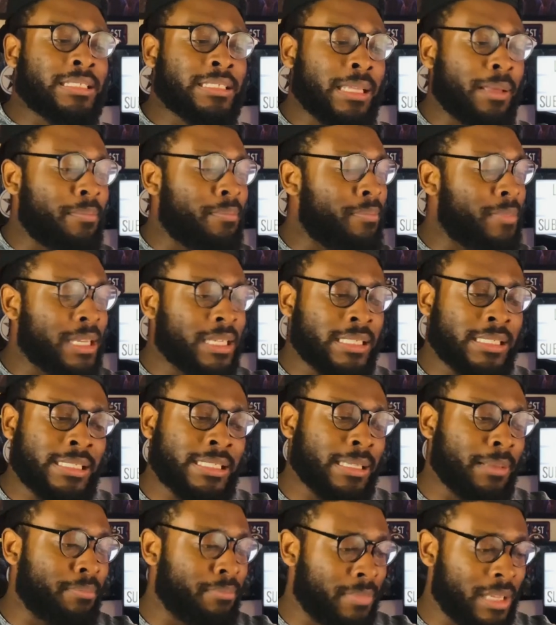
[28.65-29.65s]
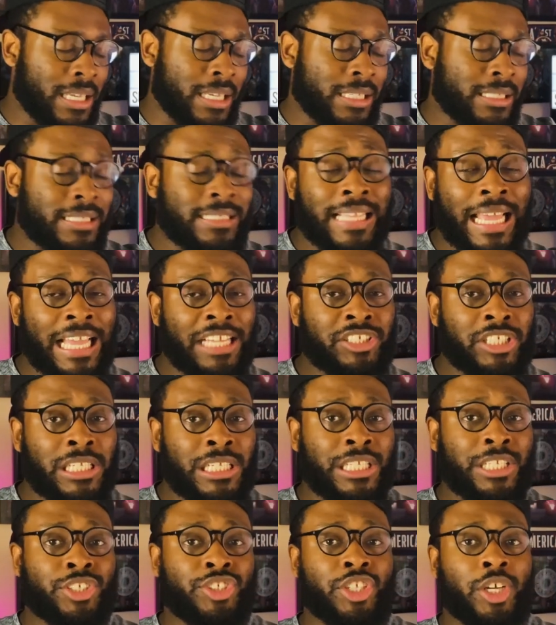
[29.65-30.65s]

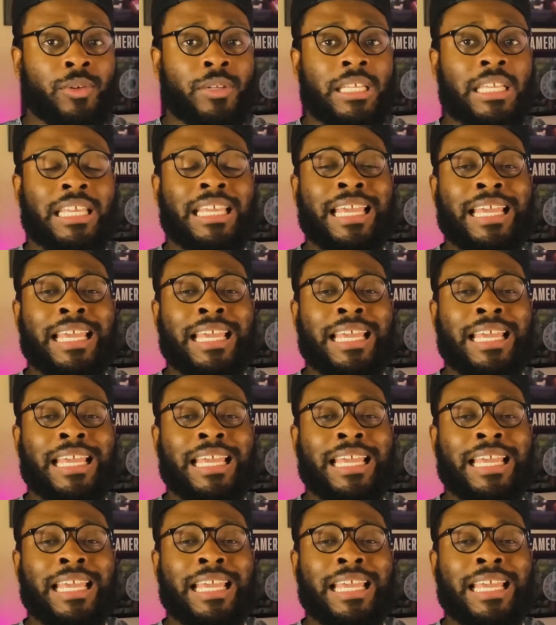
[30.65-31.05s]
Angelina Jolie